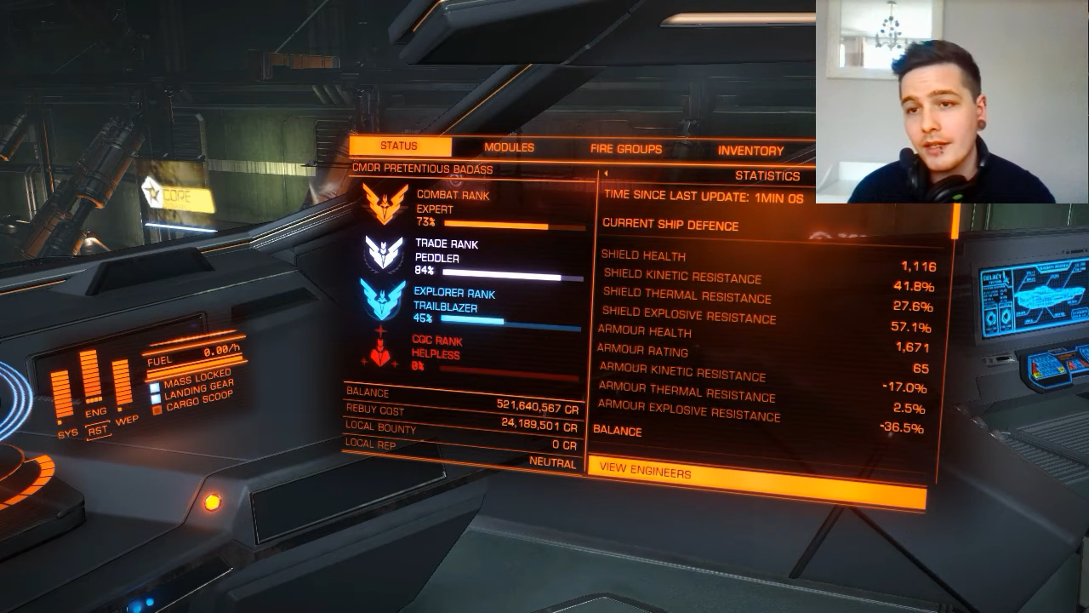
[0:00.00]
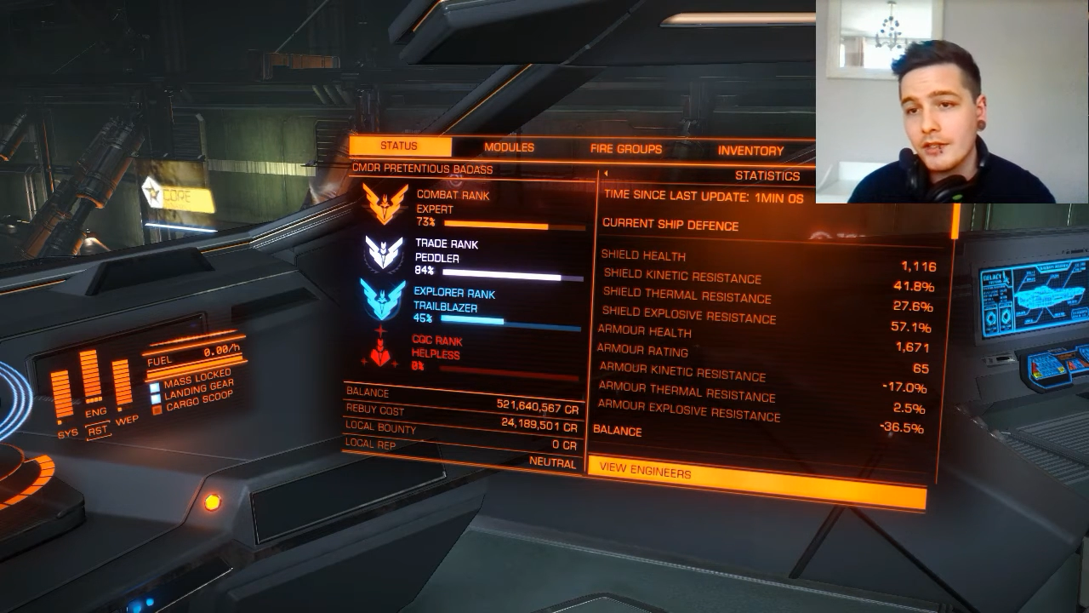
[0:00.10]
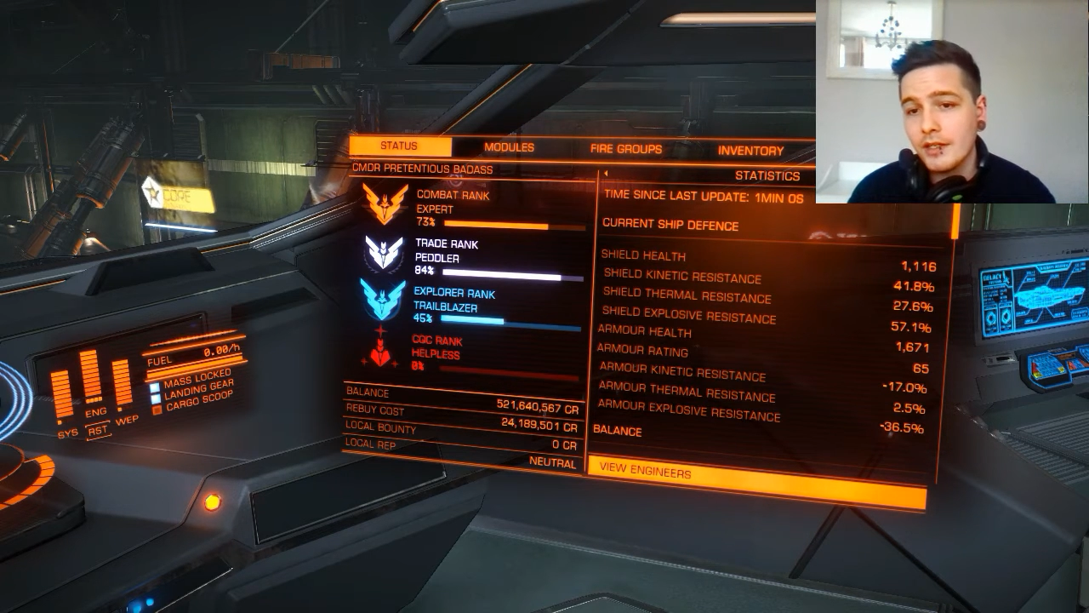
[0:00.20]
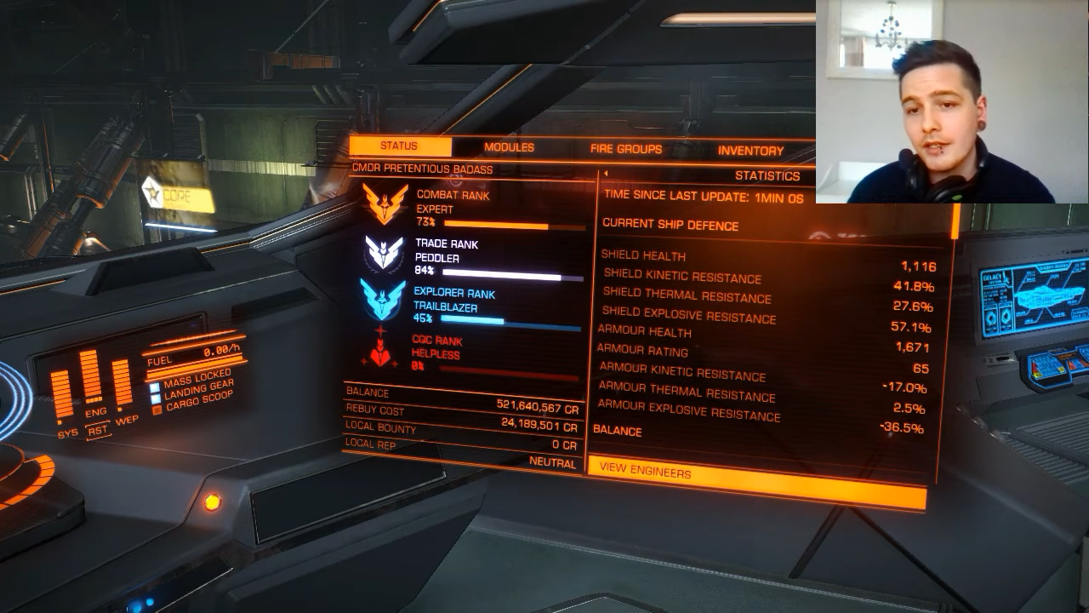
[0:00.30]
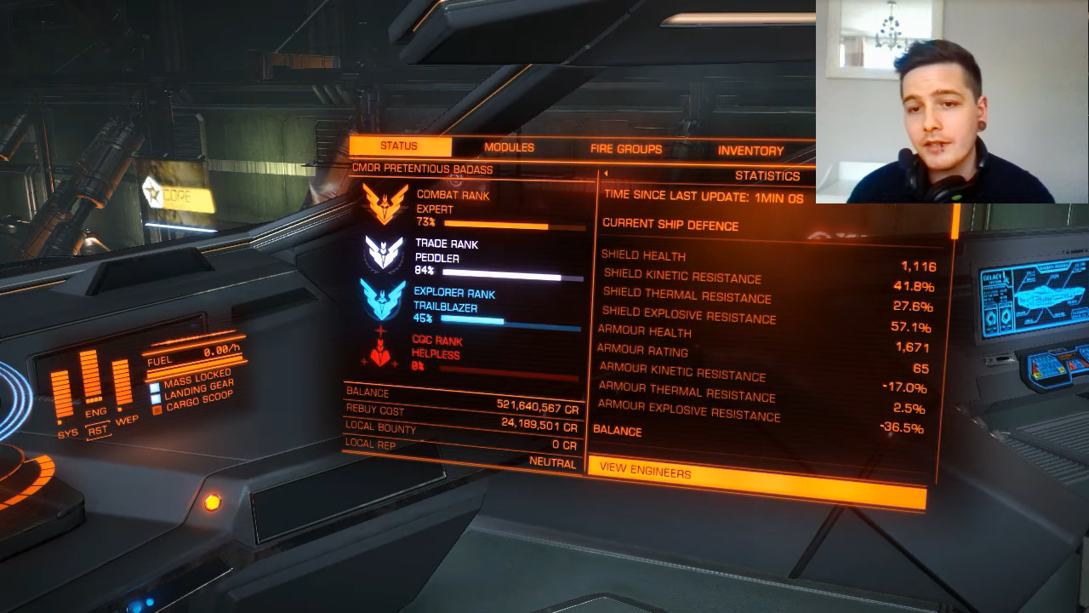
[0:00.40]

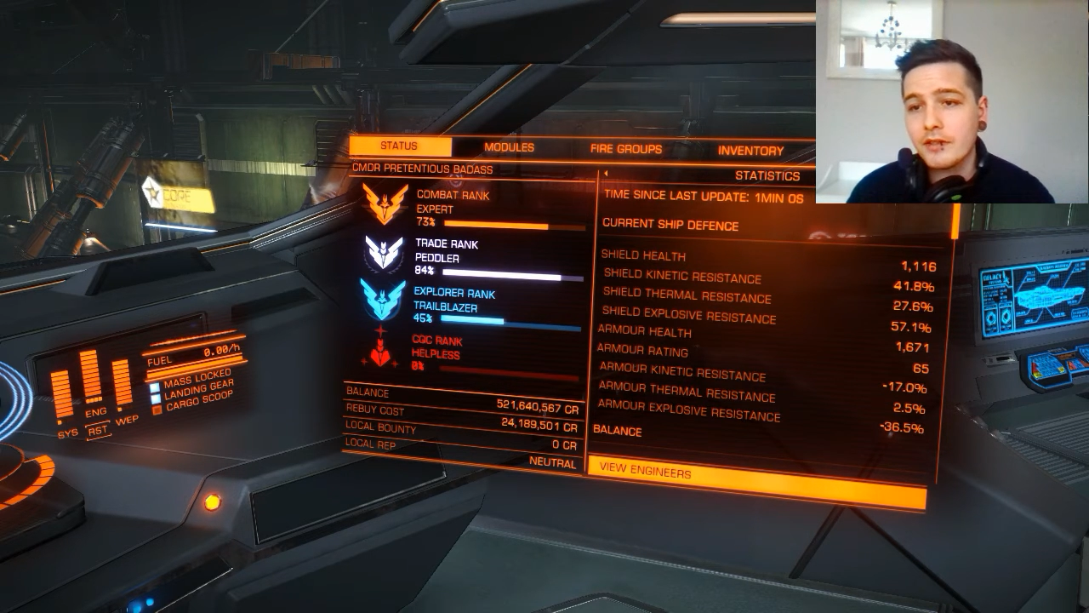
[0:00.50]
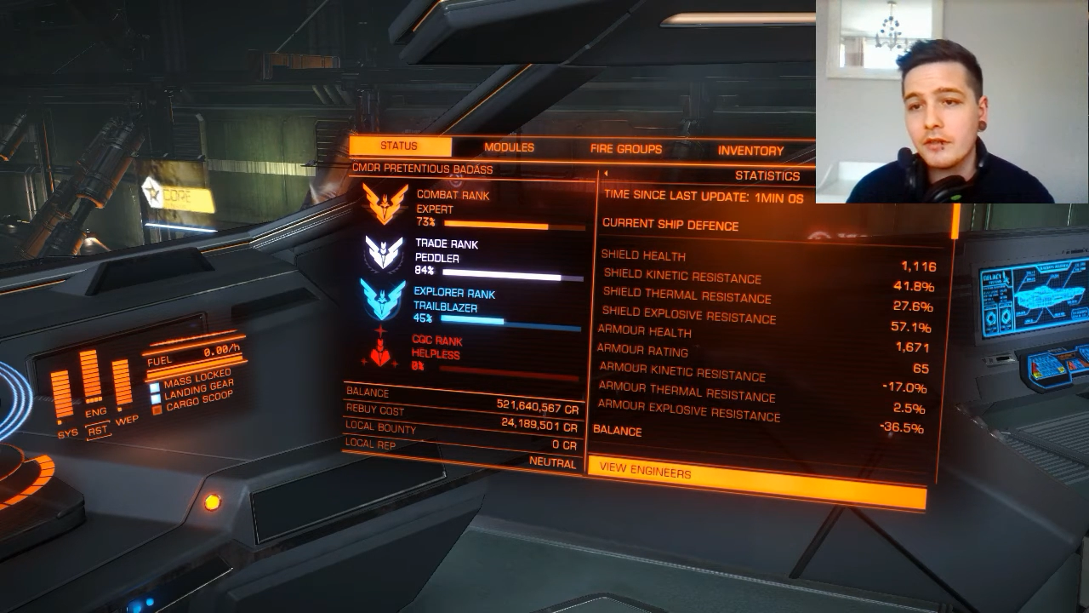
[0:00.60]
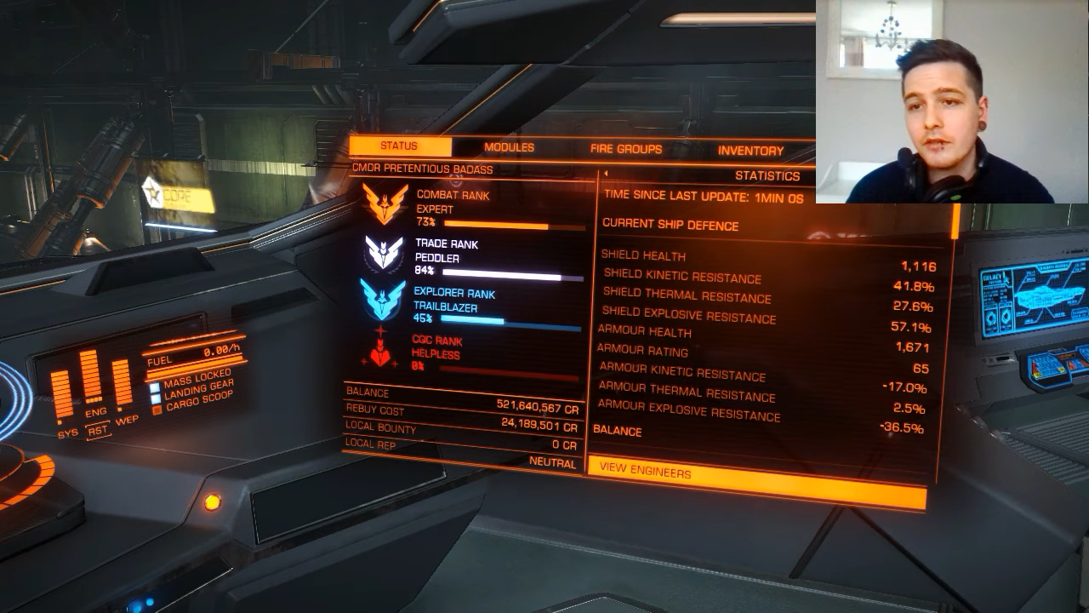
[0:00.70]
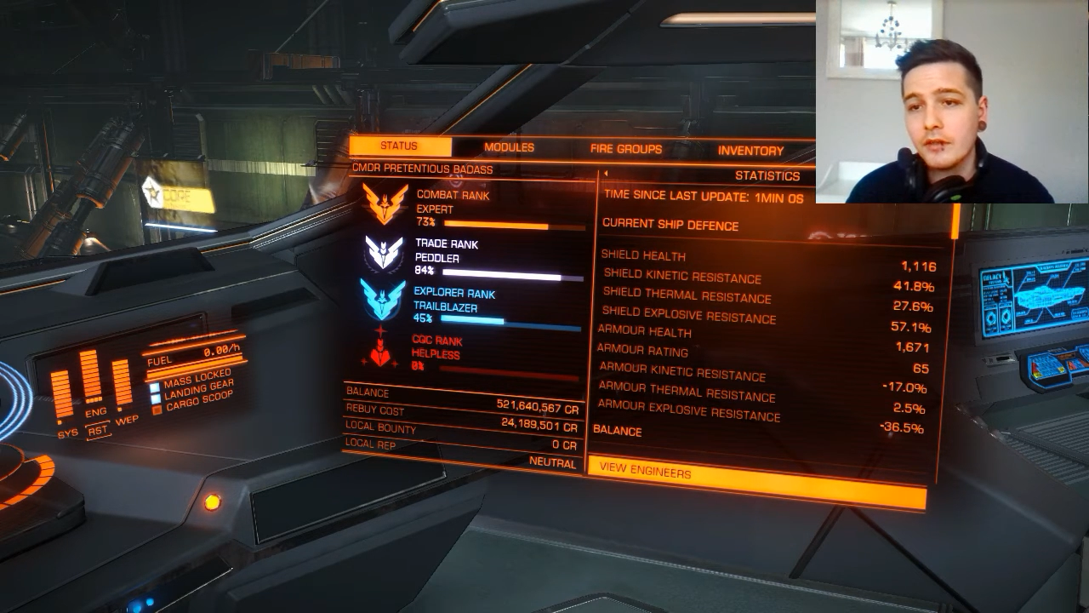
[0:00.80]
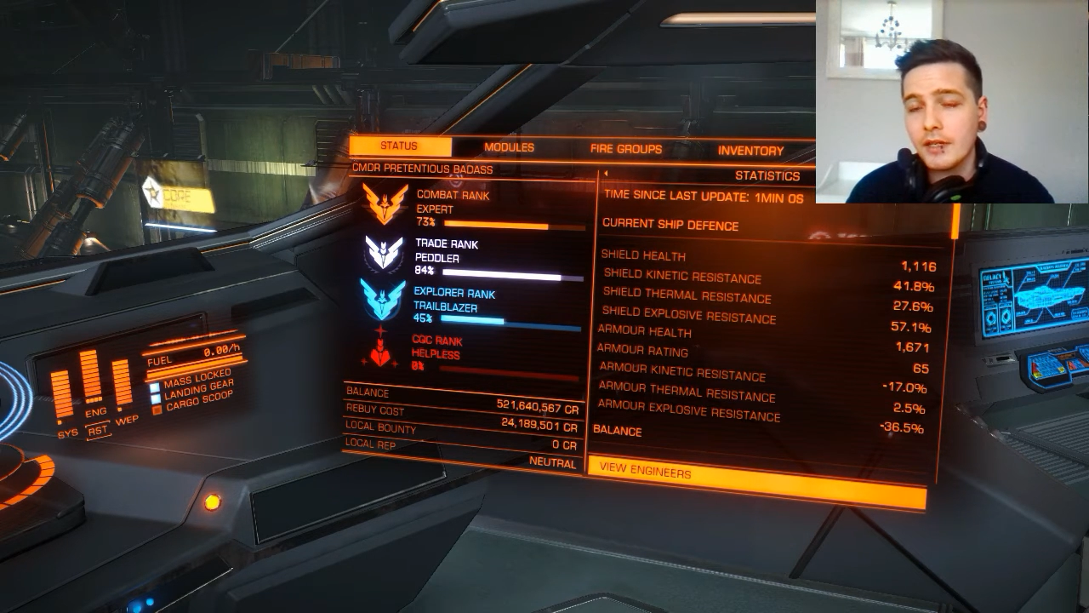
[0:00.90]
engineers to